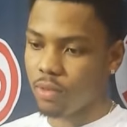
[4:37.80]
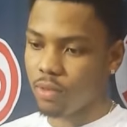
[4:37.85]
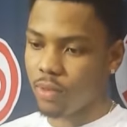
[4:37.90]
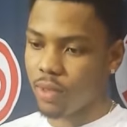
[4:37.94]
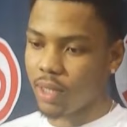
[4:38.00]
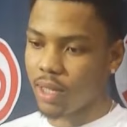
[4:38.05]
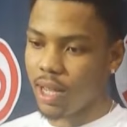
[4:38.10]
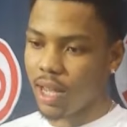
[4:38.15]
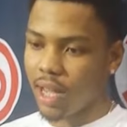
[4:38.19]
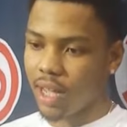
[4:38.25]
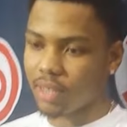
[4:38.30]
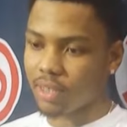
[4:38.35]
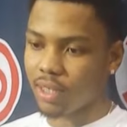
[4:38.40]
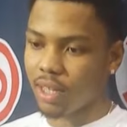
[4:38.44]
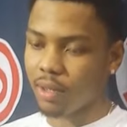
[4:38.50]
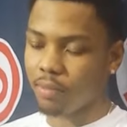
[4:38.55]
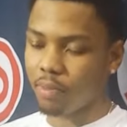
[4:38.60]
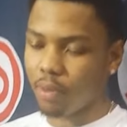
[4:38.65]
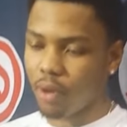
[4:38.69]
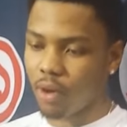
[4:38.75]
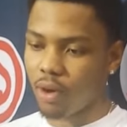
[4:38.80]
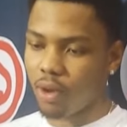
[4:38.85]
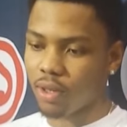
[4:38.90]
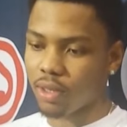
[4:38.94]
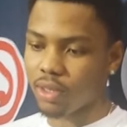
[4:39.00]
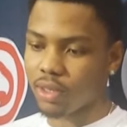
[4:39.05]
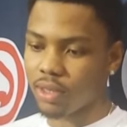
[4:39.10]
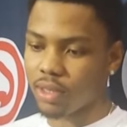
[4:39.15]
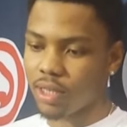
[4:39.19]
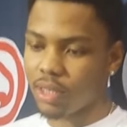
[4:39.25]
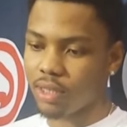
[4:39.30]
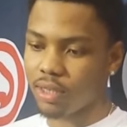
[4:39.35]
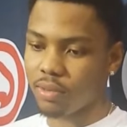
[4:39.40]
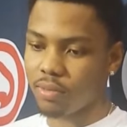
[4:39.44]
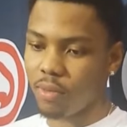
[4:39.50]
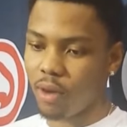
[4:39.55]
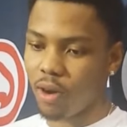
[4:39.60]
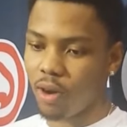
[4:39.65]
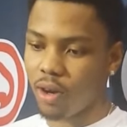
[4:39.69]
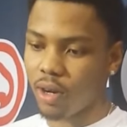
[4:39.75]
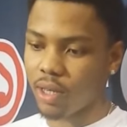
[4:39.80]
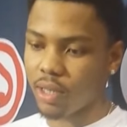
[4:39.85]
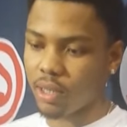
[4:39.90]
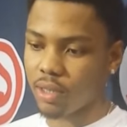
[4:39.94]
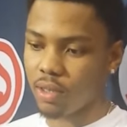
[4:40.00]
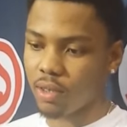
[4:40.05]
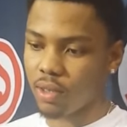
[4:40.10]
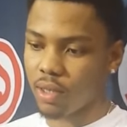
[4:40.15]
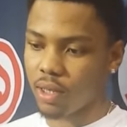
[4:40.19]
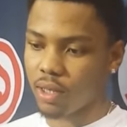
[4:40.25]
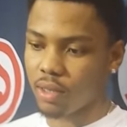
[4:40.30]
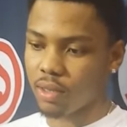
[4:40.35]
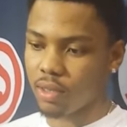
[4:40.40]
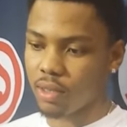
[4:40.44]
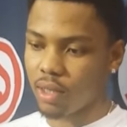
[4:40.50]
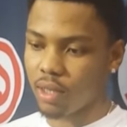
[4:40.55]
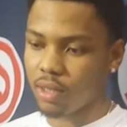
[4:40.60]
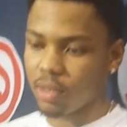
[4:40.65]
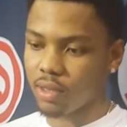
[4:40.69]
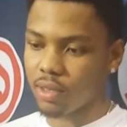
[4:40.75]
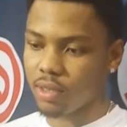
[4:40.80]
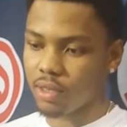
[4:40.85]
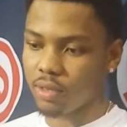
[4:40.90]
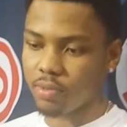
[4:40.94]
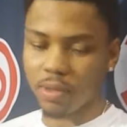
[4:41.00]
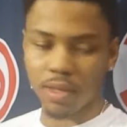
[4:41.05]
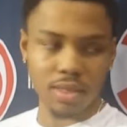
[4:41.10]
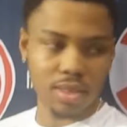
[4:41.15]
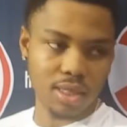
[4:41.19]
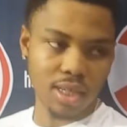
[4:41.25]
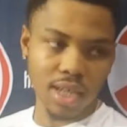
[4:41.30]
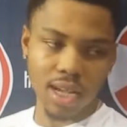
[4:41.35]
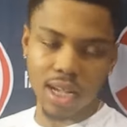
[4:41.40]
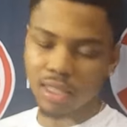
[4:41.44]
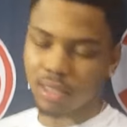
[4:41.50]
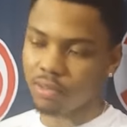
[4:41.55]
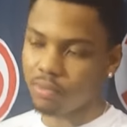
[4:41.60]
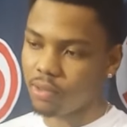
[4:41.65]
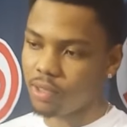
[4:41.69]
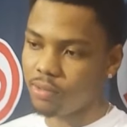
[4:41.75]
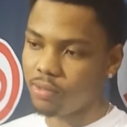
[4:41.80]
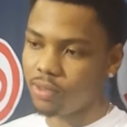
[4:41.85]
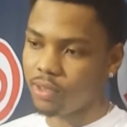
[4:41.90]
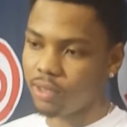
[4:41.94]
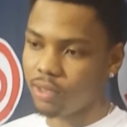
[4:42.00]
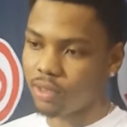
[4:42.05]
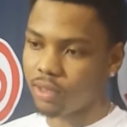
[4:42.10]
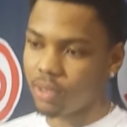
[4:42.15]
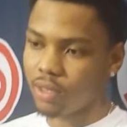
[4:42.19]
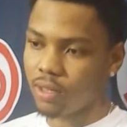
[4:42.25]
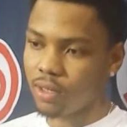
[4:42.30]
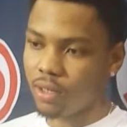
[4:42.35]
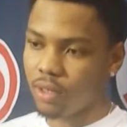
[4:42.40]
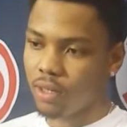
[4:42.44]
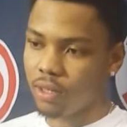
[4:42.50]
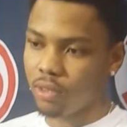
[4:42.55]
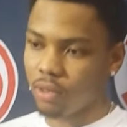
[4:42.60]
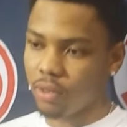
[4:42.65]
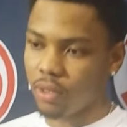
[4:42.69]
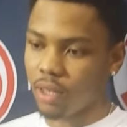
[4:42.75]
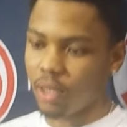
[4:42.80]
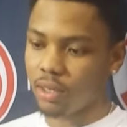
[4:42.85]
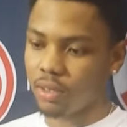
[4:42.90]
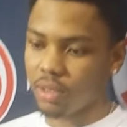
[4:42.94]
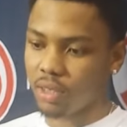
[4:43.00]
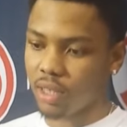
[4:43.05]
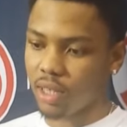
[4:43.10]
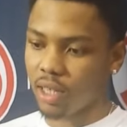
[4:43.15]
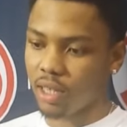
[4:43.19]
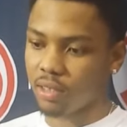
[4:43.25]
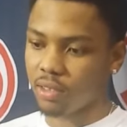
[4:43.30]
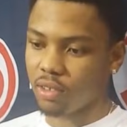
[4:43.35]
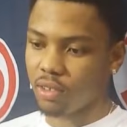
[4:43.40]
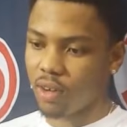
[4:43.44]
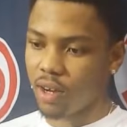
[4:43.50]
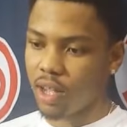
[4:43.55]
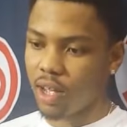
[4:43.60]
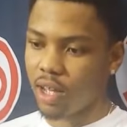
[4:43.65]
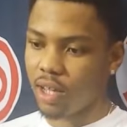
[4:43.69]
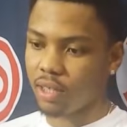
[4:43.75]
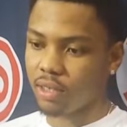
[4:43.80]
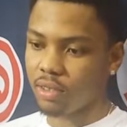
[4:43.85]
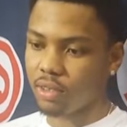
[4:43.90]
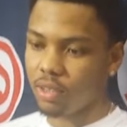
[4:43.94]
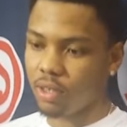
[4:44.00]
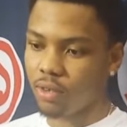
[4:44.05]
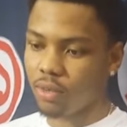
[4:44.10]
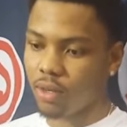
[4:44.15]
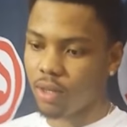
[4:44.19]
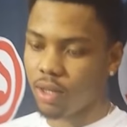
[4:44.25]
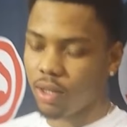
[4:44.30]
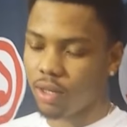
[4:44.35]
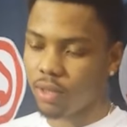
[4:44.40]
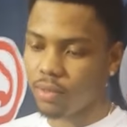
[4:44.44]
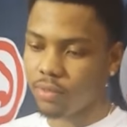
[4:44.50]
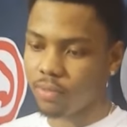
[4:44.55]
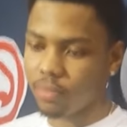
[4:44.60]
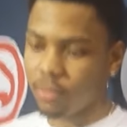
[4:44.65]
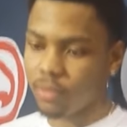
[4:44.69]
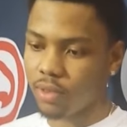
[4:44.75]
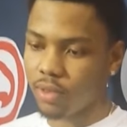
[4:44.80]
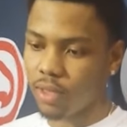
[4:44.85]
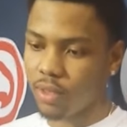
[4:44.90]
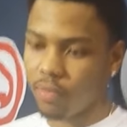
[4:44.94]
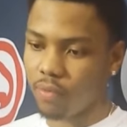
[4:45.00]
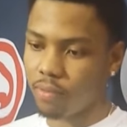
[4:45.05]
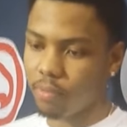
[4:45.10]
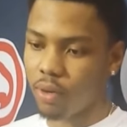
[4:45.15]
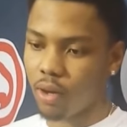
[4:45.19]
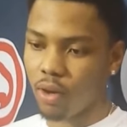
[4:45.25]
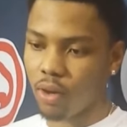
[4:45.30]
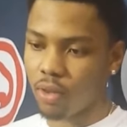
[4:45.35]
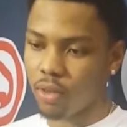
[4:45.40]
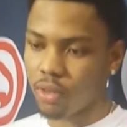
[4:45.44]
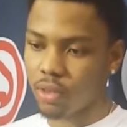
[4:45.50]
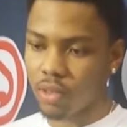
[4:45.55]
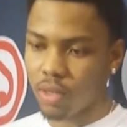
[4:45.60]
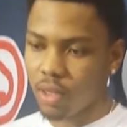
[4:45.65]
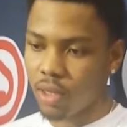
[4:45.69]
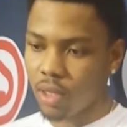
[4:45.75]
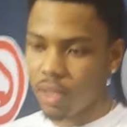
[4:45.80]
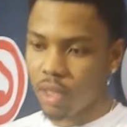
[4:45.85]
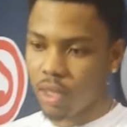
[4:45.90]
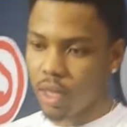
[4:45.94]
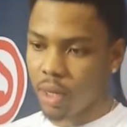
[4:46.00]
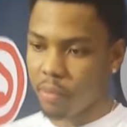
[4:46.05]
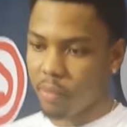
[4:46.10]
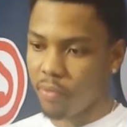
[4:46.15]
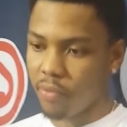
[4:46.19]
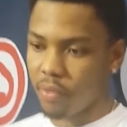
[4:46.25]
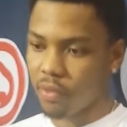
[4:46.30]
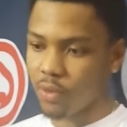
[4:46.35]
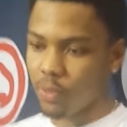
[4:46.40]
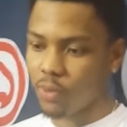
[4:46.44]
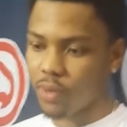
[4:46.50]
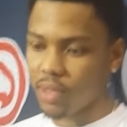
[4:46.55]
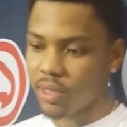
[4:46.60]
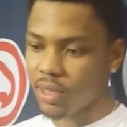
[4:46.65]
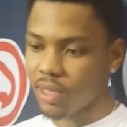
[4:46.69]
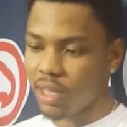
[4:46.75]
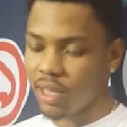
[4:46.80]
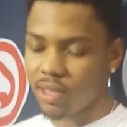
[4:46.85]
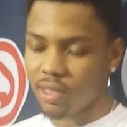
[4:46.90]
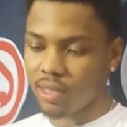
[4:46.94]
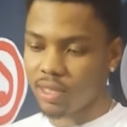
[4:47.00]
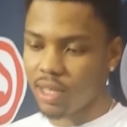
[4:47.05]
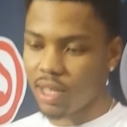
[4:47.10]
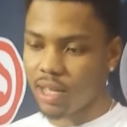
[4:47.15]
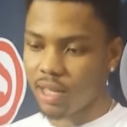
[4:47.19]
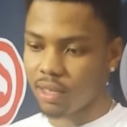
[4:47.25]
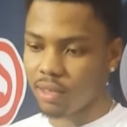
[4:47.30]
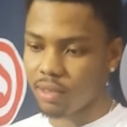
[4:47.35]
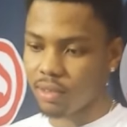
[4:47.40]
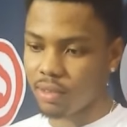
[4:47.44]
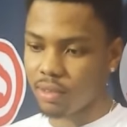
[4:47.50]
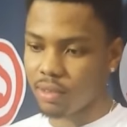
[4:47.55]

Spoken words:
with guys like Paul and DeMar, they're special guys to me because they understand the grind. Even Paul, coming from Louisiana Tech,